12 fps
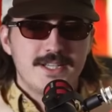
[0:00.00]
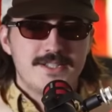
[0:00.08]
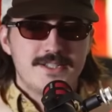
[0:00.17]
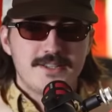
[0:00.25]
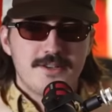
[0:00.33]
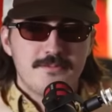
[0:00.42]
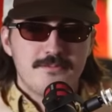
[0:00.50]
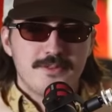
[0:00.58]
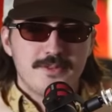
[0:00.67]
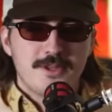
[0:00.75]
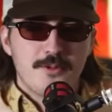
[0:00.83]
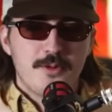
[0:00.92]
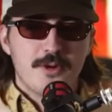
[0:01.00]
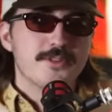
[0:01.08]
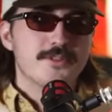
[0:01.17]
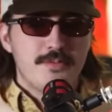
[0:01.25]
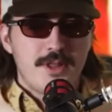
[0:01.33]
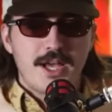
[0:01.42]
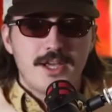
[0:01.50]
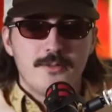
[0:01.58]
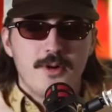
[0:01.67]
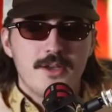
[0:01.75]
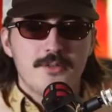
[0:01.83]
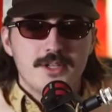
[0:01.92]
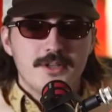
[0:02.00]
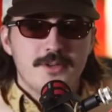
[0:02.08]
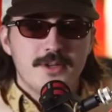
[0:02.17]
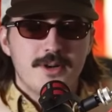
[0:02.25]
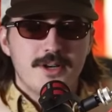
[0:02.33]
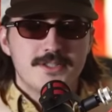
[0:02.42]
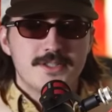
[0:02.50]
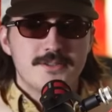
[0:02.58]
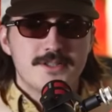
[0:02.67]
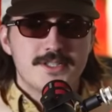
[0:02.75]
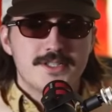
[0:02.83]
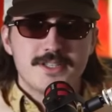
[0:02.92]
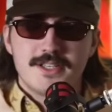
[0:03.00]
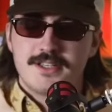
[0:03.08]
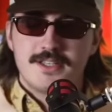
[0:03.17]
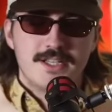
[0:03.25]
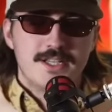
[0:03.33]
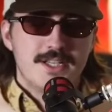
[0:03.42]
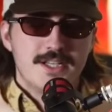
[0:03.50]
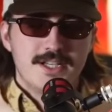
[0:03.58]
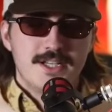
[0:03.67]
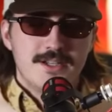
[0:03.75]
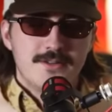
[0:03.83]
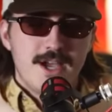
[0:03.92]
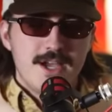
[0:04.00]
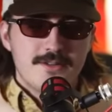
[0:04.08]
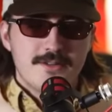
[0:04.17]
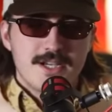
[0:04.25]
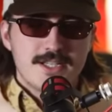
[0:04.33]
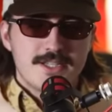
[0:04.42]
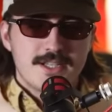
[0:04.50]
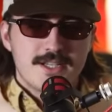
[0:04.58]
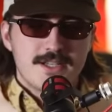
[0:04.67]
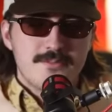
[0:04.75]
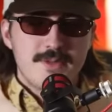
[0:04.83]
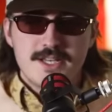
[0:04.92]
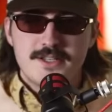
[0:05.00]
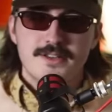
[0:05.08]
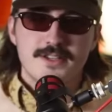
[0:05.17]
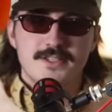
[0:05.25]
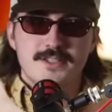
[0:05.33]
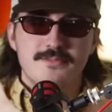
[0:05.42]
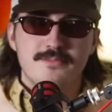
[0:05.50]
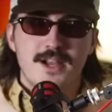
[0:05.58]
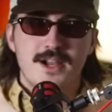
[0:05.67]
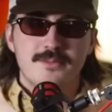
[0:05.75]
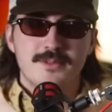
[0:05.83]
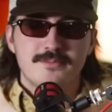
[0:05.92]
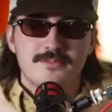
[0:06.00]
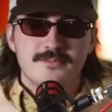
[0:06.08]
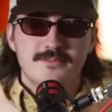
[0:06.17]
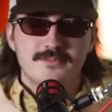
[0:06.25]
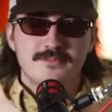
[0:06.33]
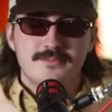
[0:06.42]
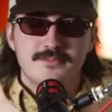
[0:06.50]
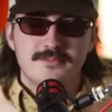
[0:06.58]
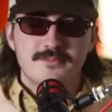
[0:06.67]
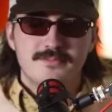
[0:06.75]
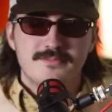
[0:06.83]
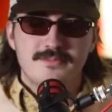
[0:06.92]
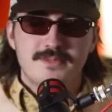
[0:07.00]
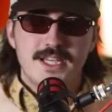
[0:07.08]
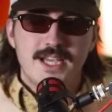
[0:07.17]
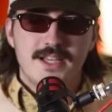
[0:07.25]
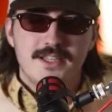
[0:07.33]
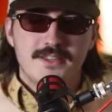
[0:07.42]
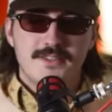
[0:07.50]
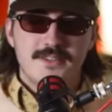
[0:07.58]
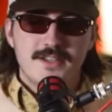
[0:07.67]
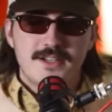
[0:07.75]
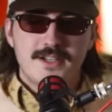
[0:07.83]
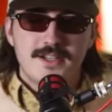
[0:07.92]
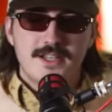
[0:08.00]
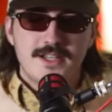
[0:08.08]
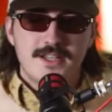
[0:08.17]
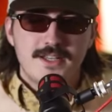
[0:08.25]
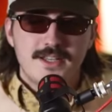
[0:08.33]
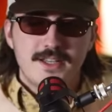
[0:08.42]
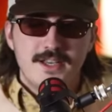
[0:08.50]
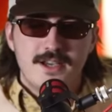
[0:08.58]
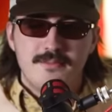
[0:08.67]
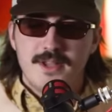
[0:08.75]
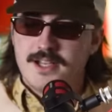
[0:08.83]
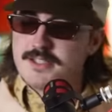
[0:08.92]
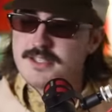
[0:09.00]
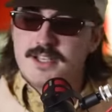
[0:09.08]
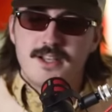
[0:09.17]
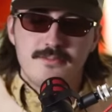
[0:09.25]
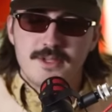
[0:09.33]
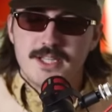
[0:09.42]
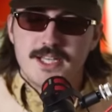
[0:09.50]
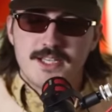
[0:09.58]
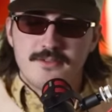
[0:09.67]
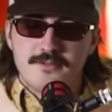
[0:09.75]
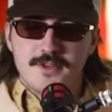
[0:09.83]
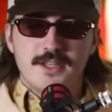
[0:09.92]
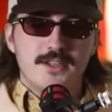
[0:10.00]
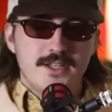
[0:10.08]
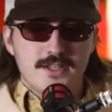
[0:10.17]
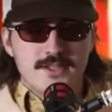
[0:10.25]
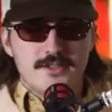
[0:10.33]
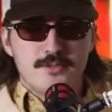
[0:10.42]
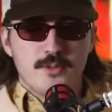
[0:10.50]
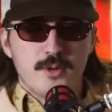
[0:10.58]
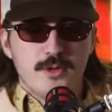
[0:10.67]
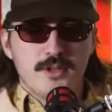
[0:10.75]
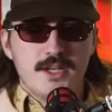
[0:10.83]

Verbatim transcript: just all the world's black and white when you put them on too, which it's like yeah. right away it's like a matrix problem. Yeah. And I'm not saying I'd be like a villain in this world,